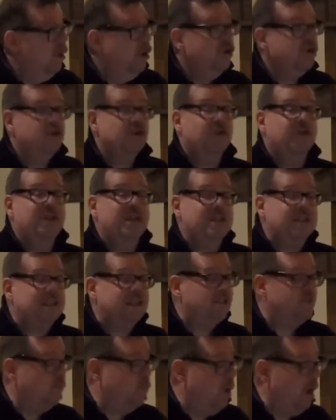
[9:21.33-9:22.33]
So this
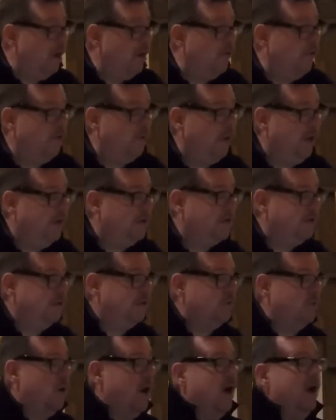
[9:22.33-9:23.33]
is one of the
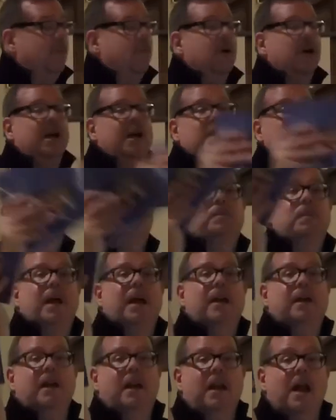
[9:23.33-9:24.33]
reasons why we're going to
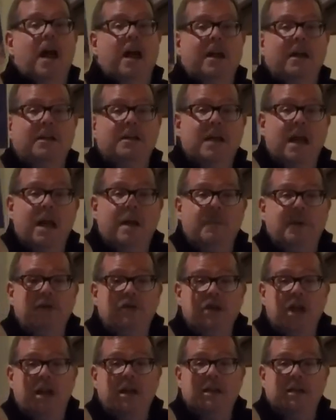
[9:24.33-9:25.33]
spend a lot of time in
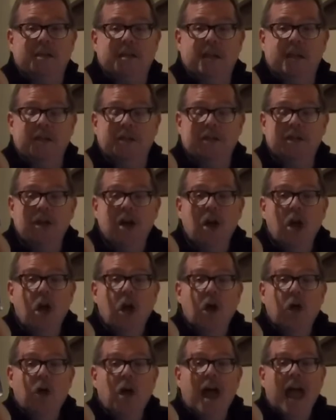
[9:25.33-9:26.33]
Genesis.
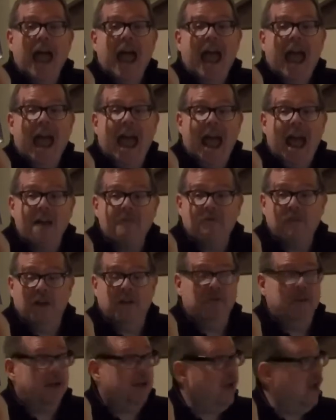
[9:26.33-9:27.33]
Half
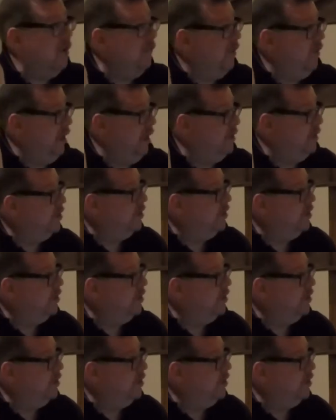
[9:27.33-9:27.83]
of the covenants